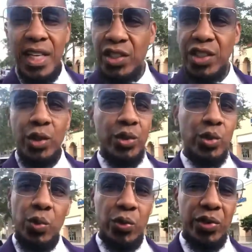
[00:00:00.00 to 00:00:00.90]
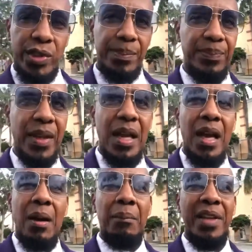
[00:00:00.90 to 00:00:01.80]
into New Jerusalem.
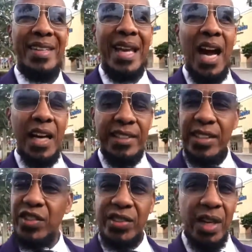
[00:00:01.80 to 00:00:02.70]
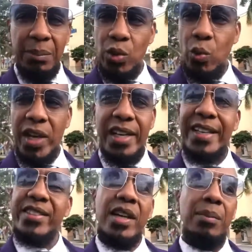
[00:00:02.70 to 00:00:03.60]
But the oxen stumbled. Where did
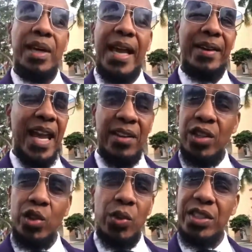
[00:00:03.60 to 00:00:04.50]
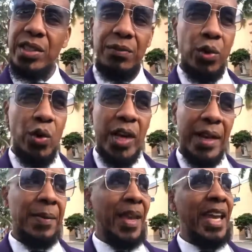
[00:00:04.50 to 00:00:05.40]
he stumble at? At the threshing floor.
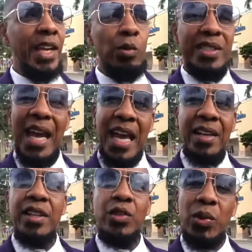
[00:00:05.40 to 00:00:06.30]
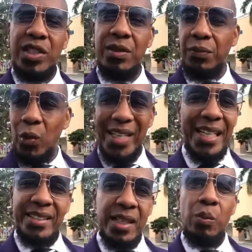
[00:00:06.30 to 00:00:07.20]
And it was at the threshing floor
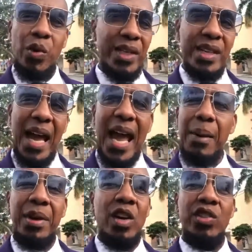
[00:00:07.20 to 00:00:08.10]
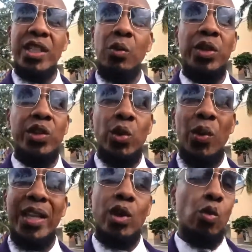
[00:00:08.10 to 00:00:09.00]
that someone died because they were
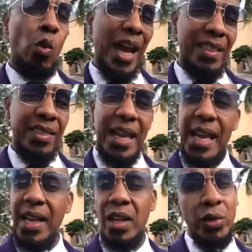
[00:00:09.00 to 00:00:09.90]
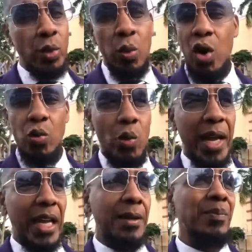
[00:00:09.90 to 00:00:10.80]
doing the right thing the wrong way.